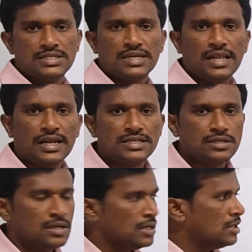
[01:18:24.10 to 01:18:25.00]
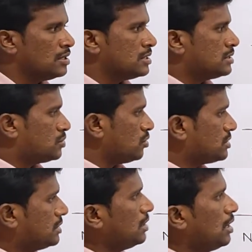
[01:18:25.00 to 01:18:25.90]
Is it clear guys?
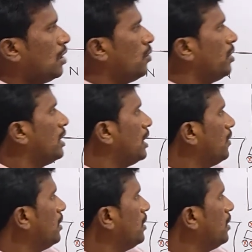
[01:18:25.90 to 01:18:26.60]
So still now